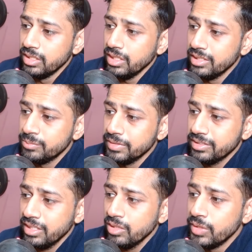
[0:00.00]
is
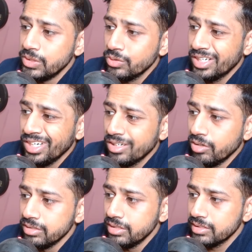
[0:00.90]
basically going to click
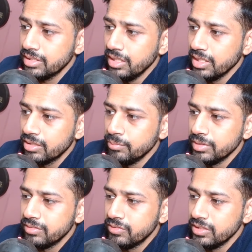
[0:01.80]
on this link
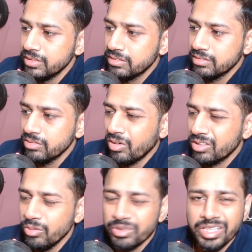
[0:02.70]
which is
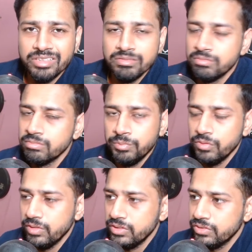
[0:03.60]
not looking
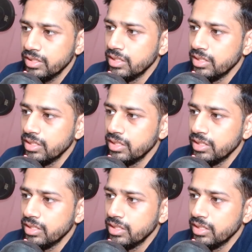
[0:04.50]
professional.